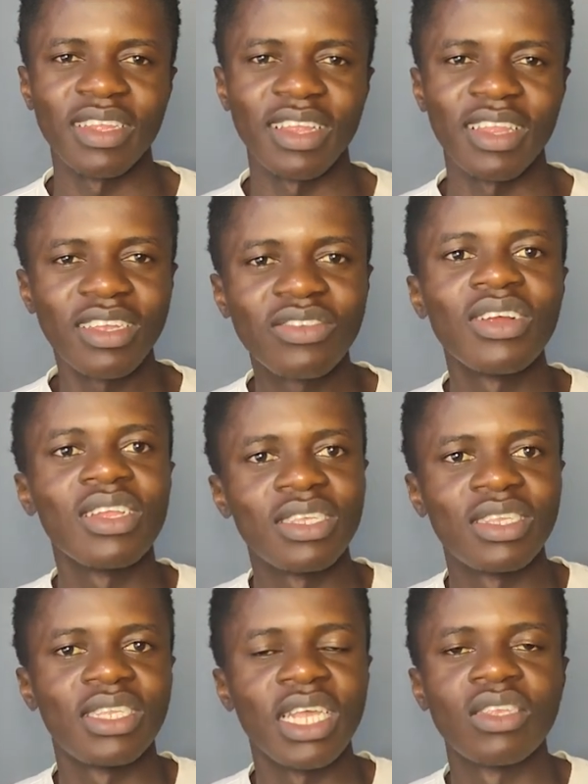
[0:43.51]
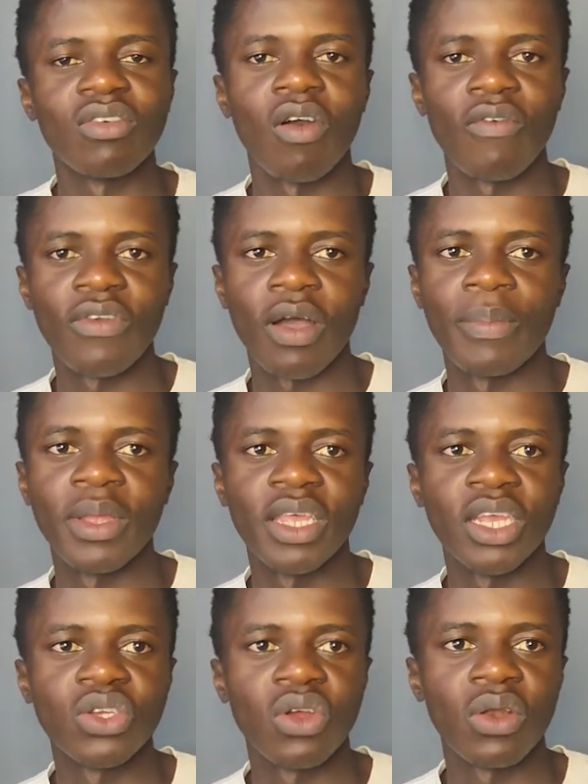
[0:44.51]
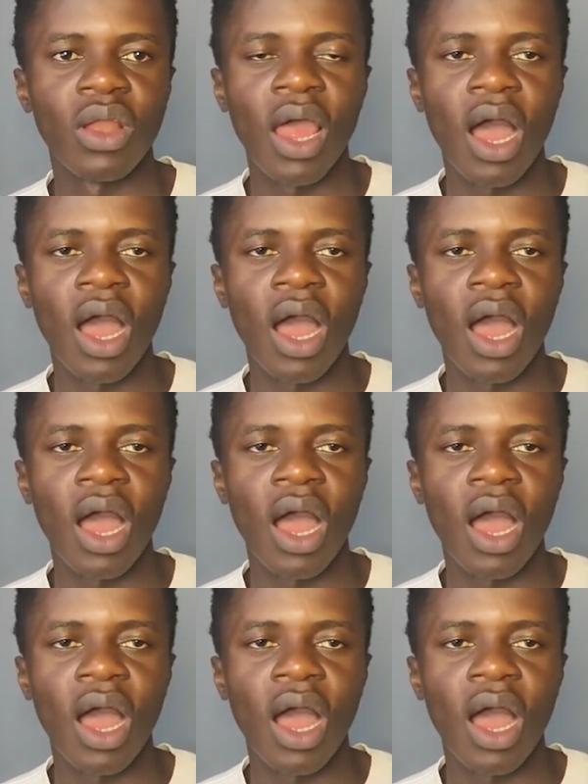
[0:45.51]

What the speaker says: literally state of your application?